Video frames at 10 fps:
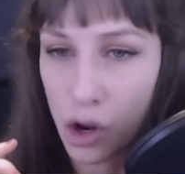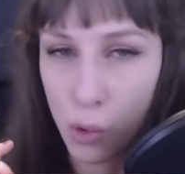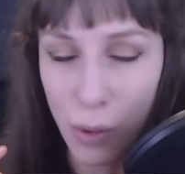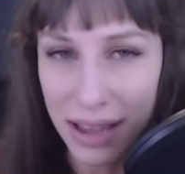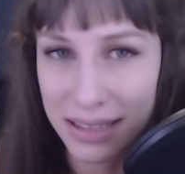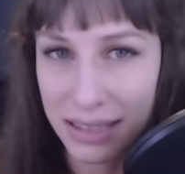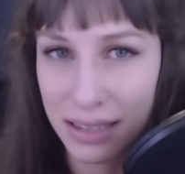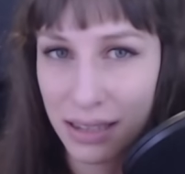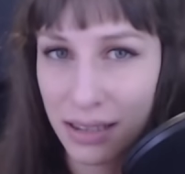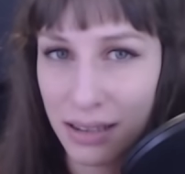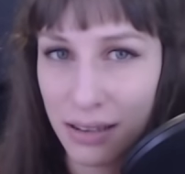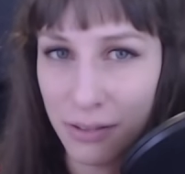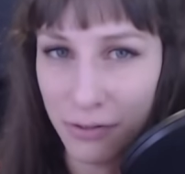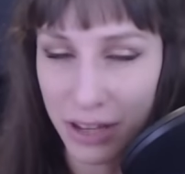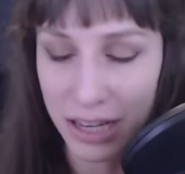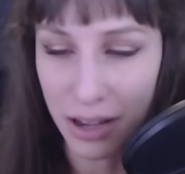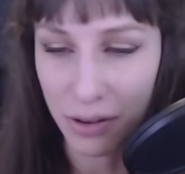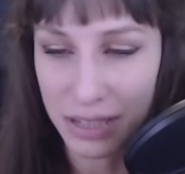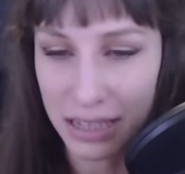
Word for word: quest videos.